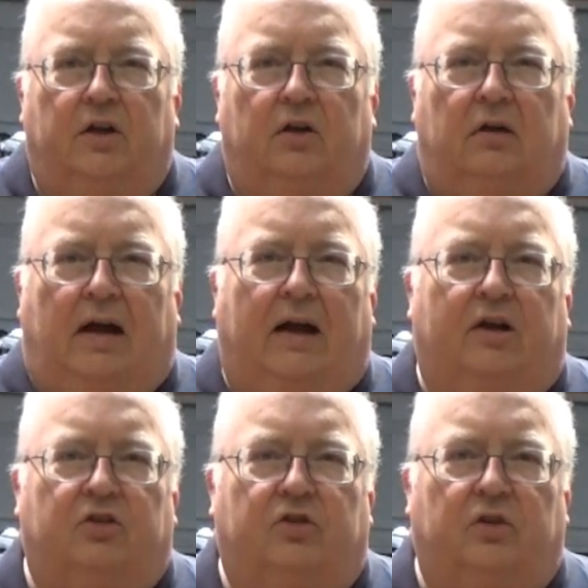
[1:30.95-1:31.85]
you're
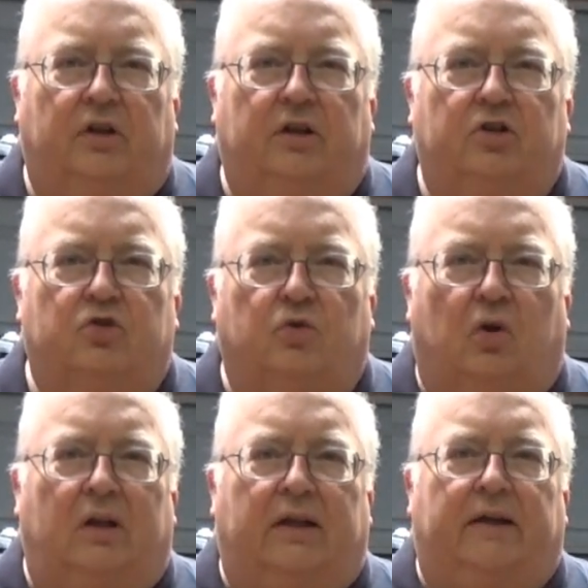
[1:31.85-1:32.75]
actually
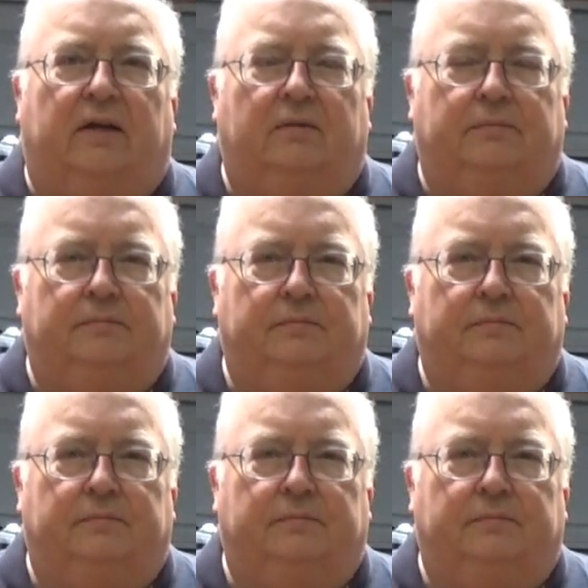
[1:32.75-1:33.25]
drilling